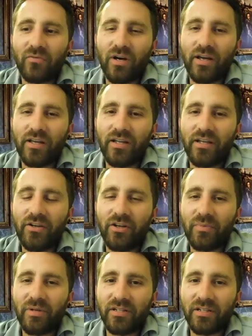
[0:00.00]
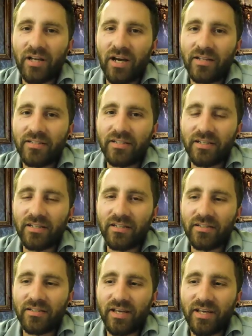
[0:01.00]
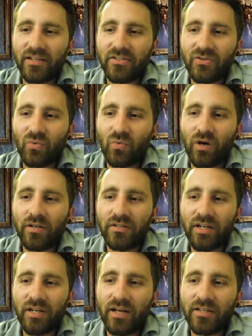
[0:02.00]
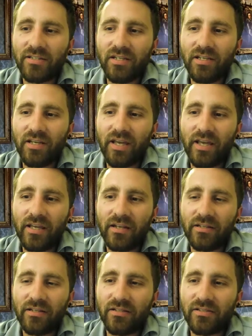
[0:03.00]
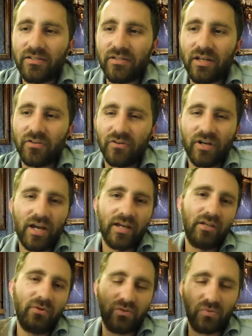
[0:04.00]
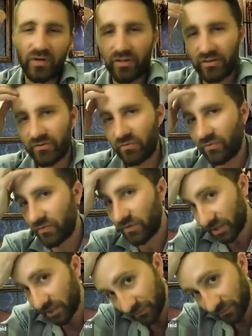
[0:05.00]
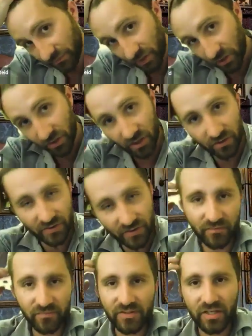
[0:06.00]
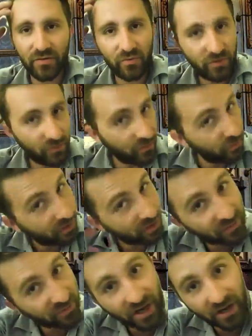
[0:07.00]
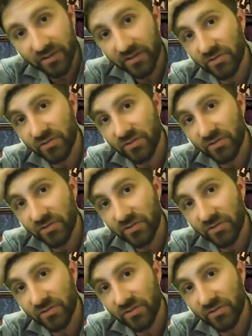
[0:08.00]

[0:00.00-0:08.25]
of why it could have been Donati is that, so one, Donati and the other guy he was with, or they said who conspired